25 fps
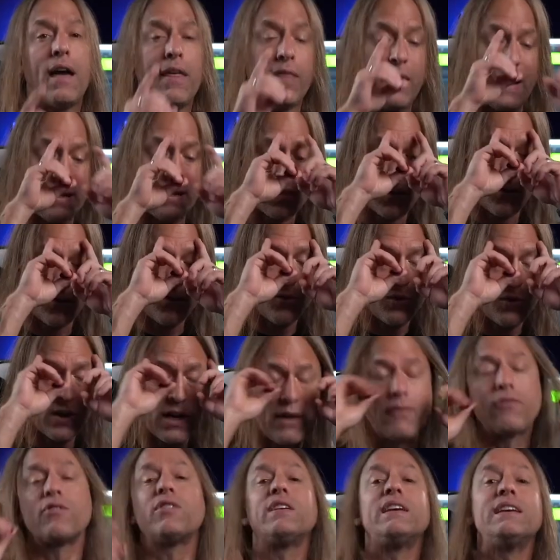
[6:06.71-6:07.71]
And that's how you
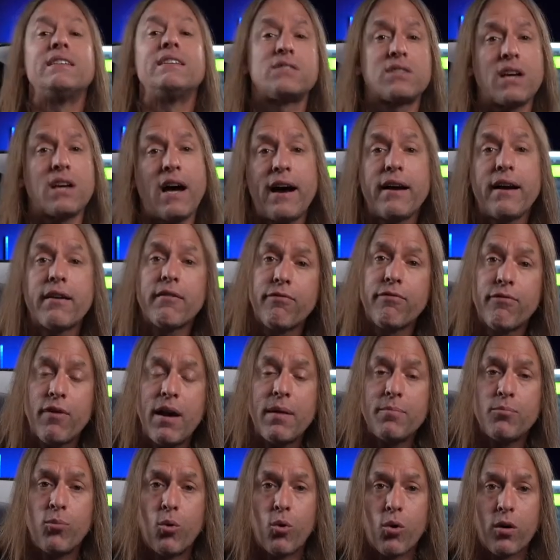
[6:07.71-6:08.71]
cover the entire
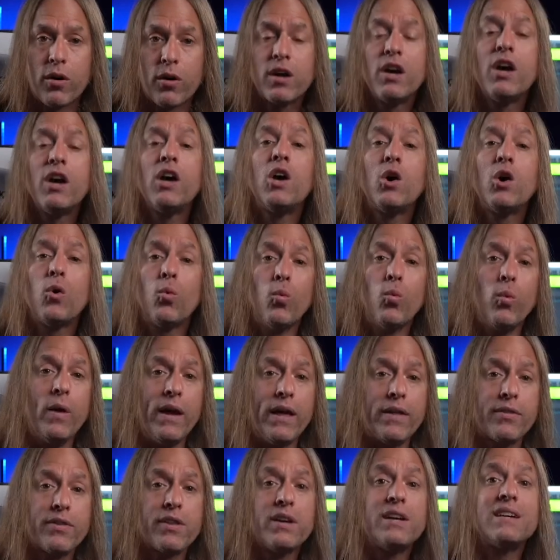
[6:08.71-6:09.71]
fretboard
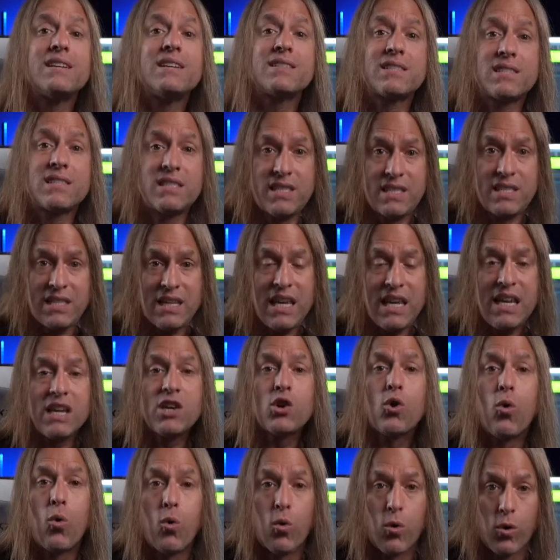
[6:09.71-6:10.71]
with C
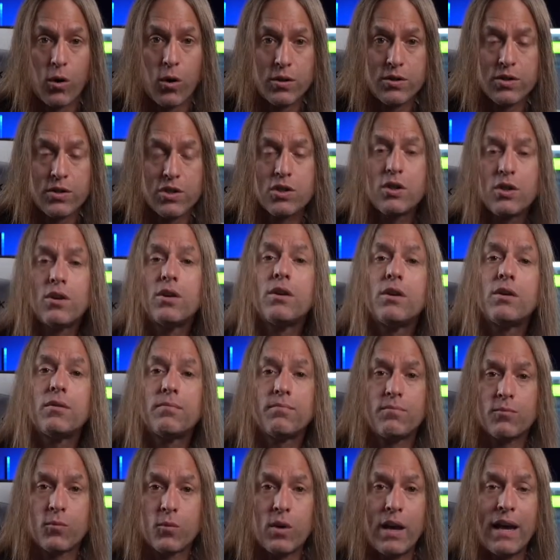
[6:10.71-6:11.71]
chords,
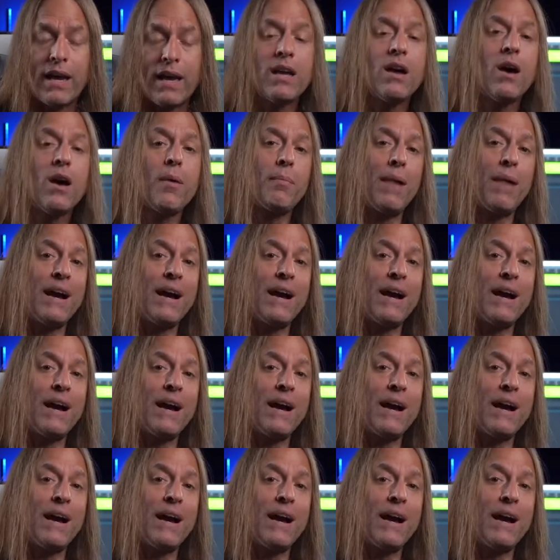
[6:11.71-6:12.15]
okay?